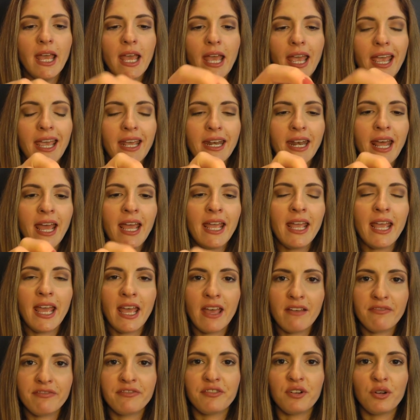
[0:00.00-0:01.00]
and I
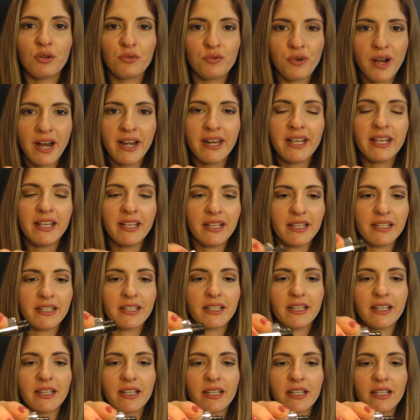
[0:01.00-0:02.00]
have already
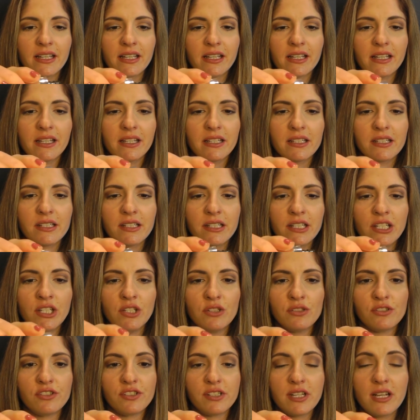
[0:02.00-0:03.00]

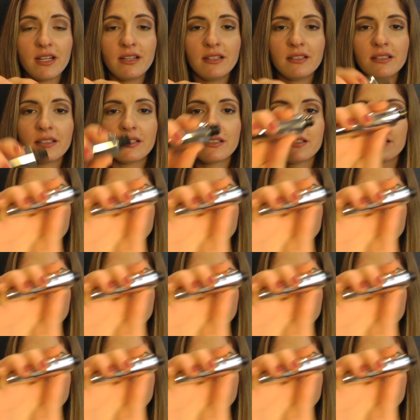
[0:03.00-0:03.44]
used it